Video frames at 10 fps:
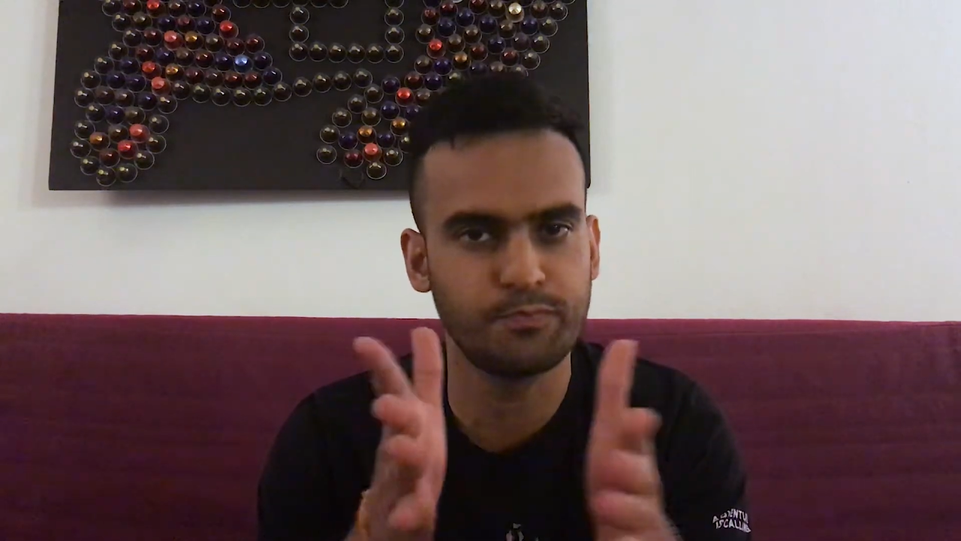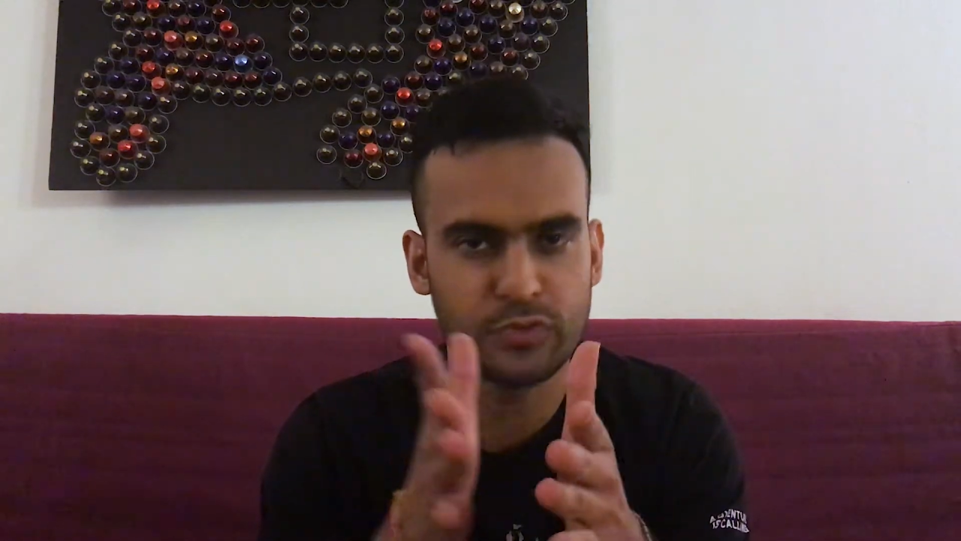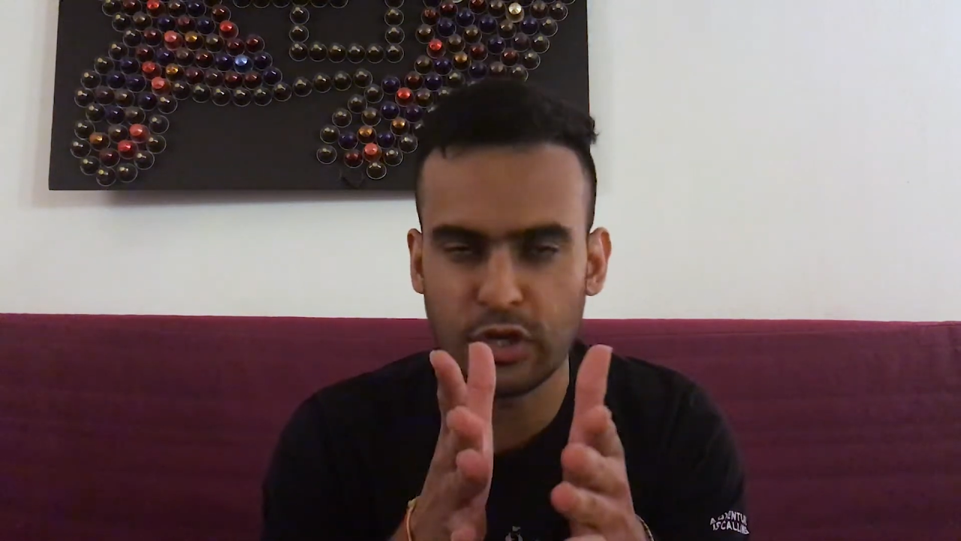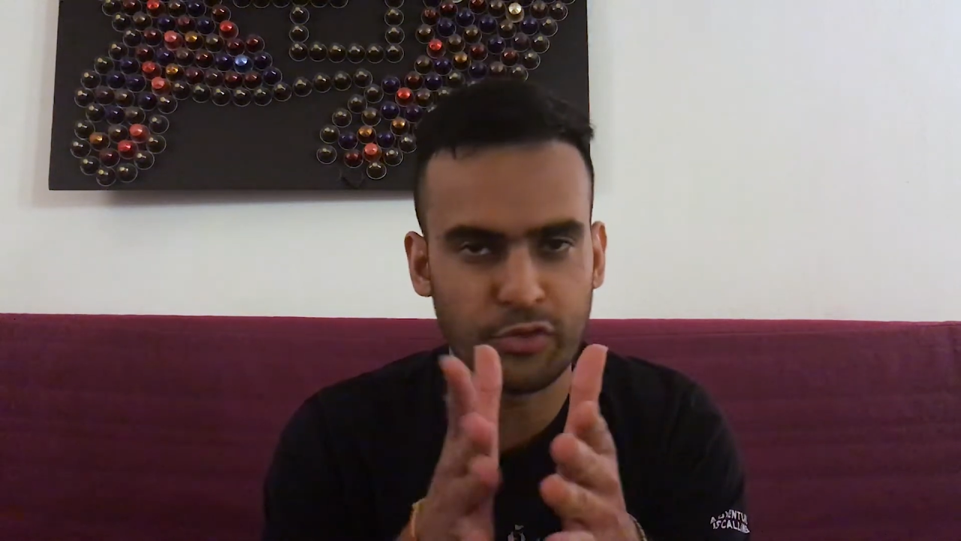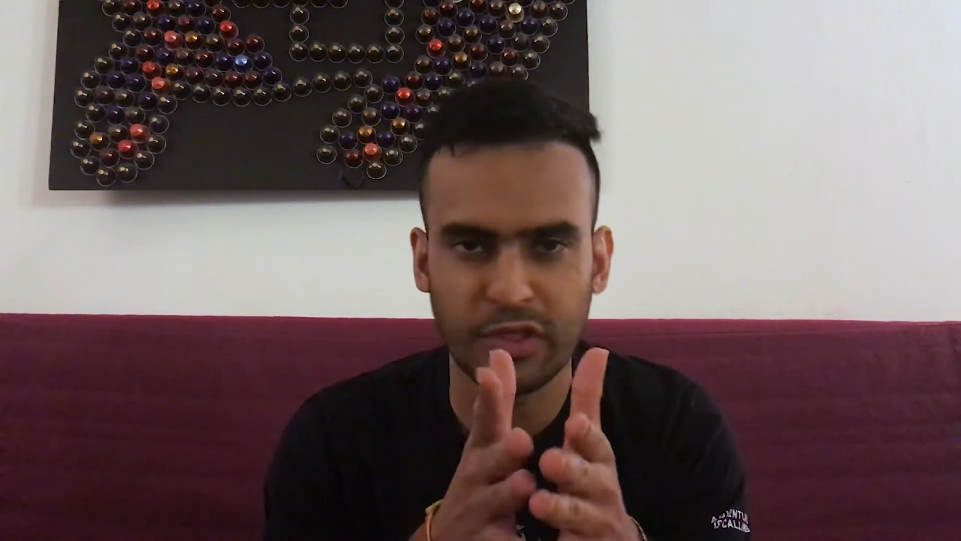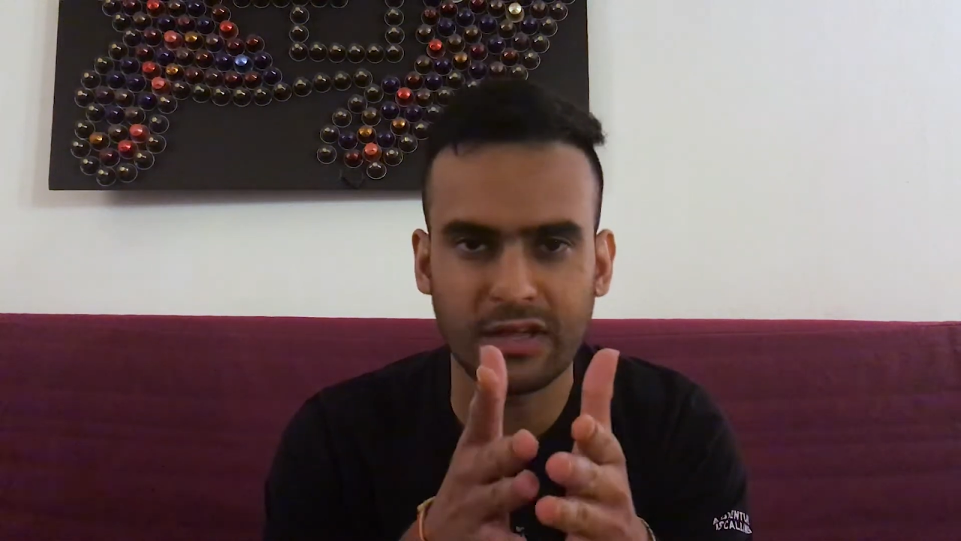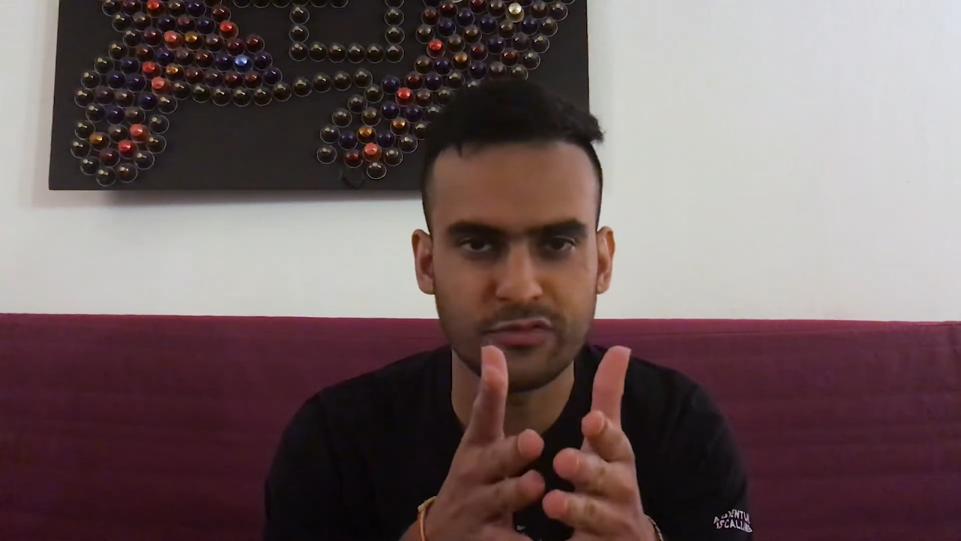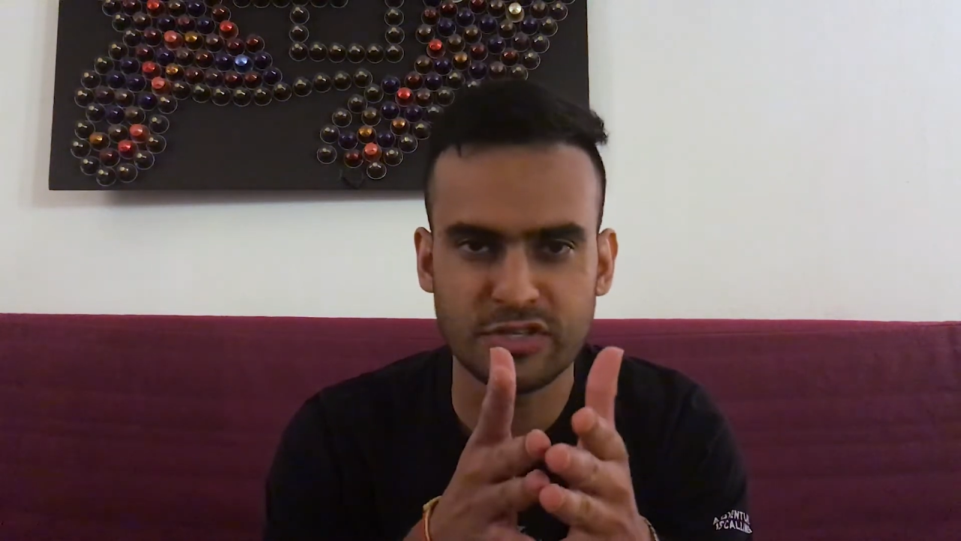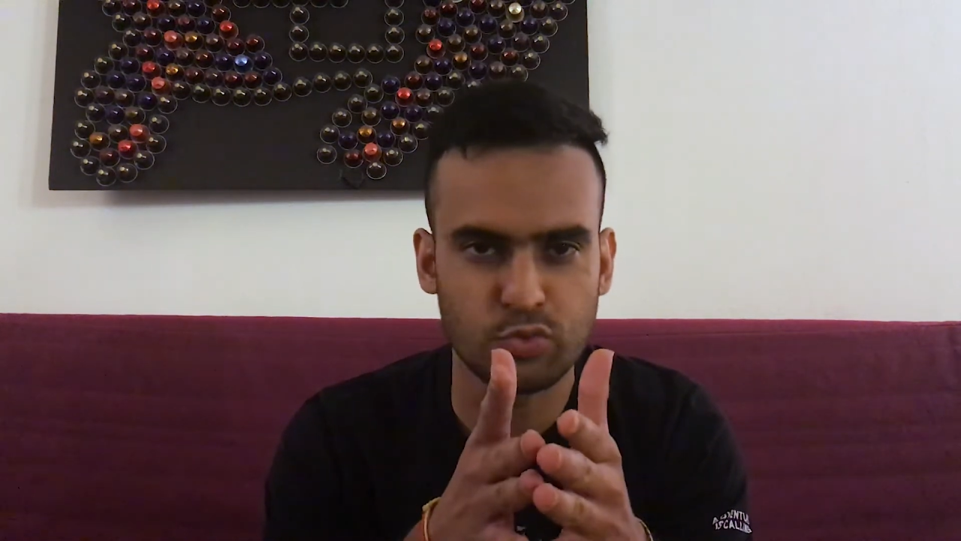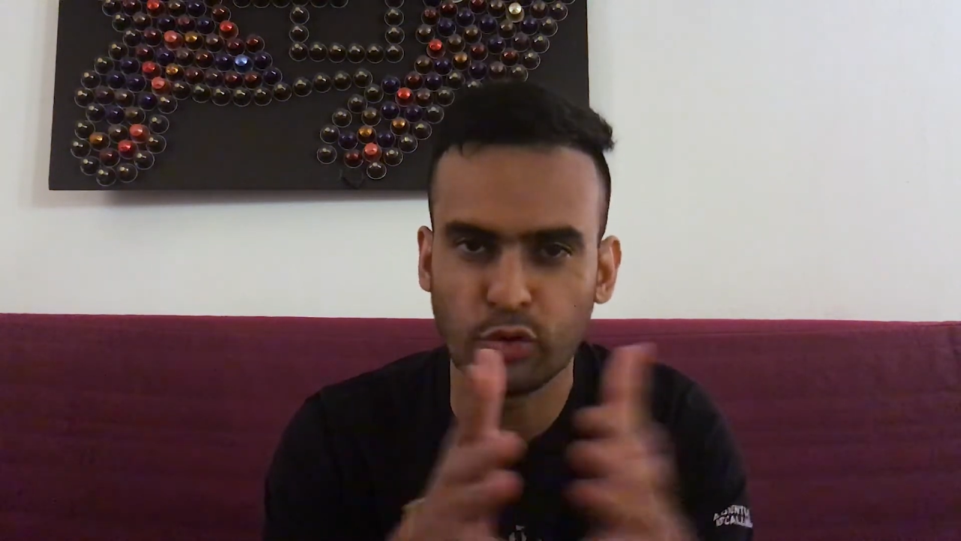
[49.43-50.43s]
you know, think
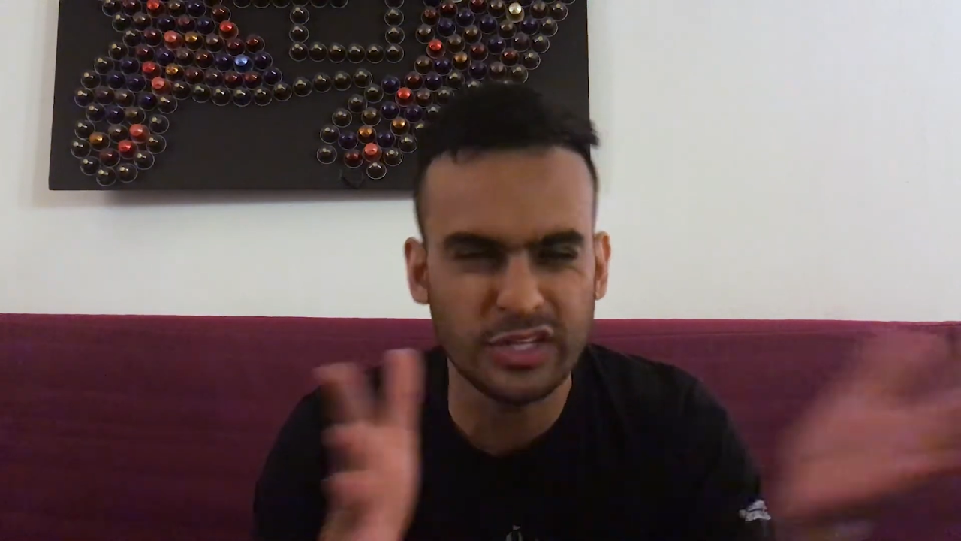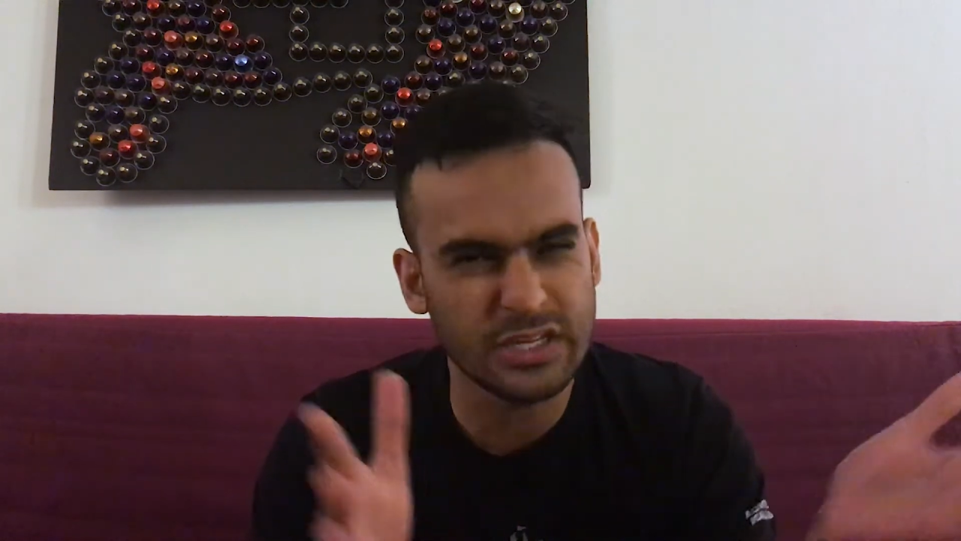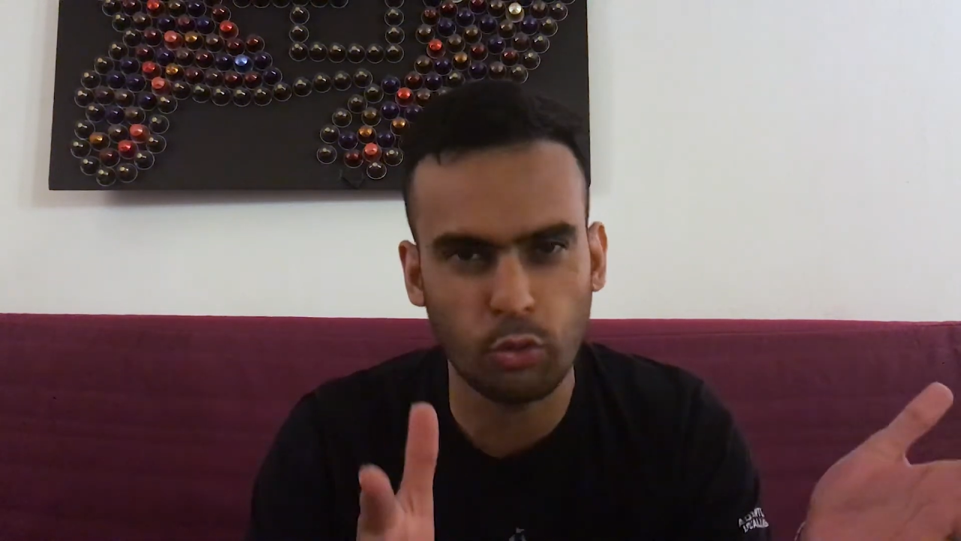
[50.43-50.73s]
of just really